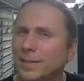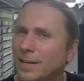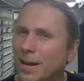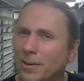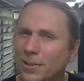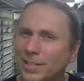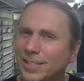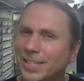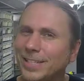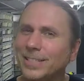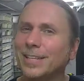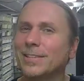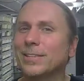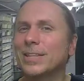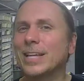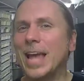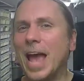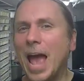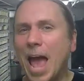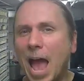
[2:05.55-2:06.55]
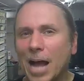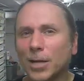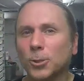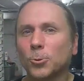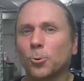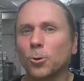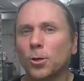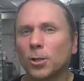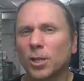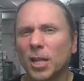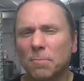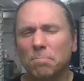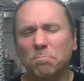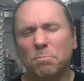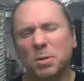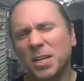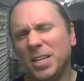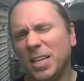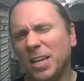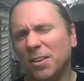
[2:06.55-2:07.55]
Now this isn't the actual clip,
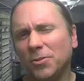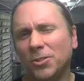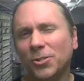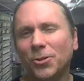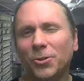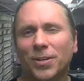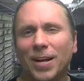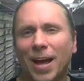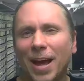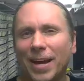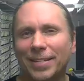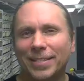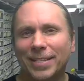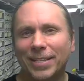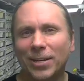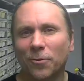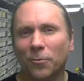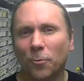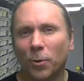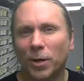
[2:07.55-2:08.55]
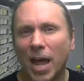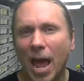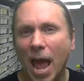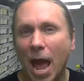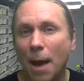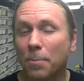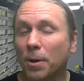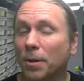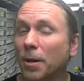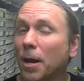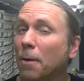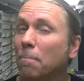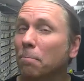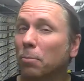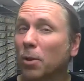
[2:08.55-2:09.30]
but it gives you an idea of what happened.